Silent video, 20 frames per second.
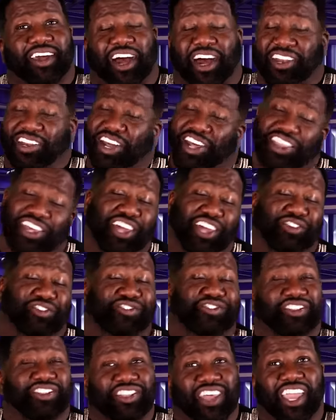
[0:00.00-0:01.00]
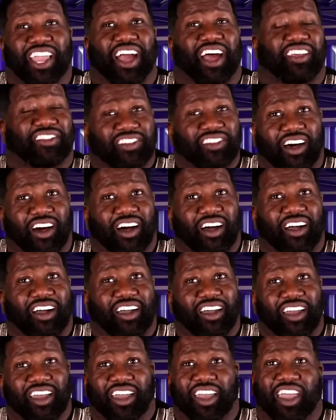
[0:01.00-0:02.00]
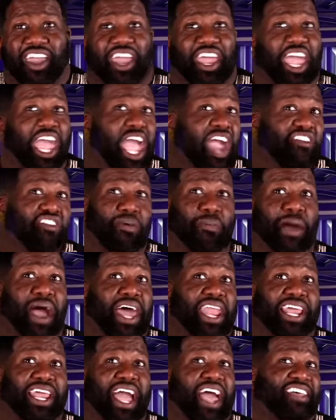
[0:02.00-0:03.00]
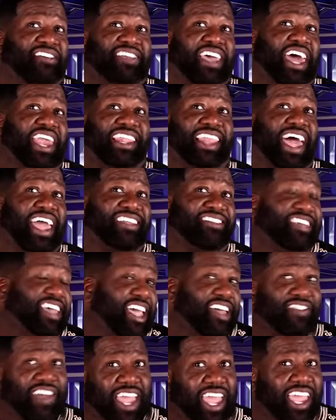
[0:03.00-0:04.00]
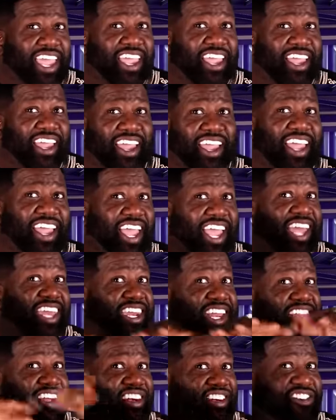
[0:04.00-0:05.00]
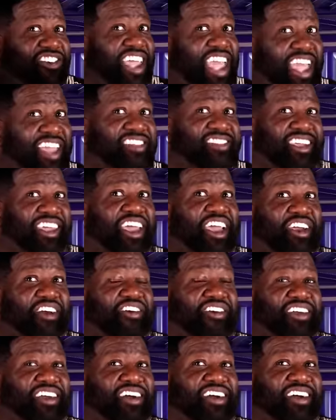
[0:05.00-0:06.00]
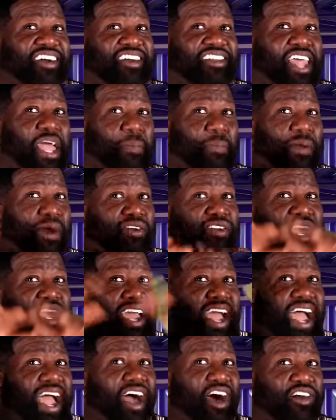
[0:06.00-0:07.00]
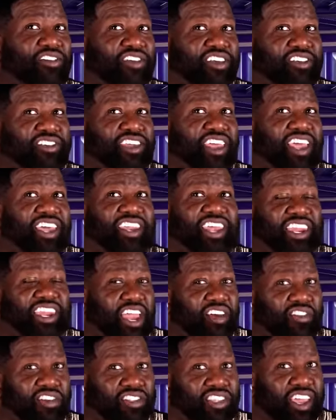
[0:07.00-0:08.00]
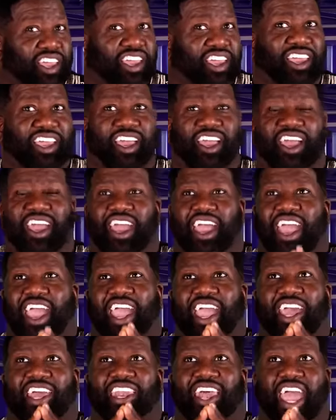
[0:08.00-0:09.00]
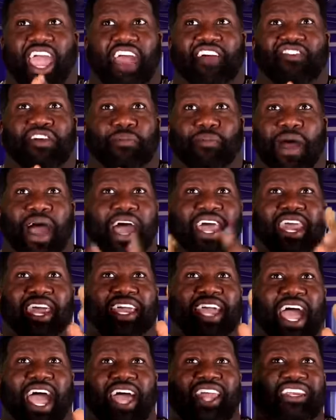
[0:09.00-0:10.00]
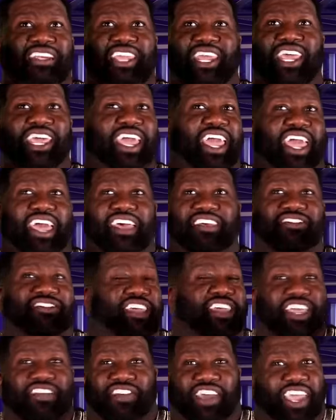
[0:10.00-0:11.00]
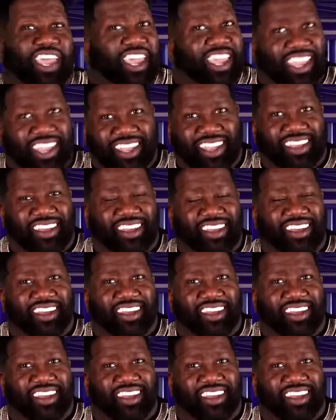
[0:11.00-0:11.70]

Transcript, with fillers: Another interesting thing I saw, everybody got satellite TV in the little shanty area. They built their houses and, and everything, and everybody got DSTV.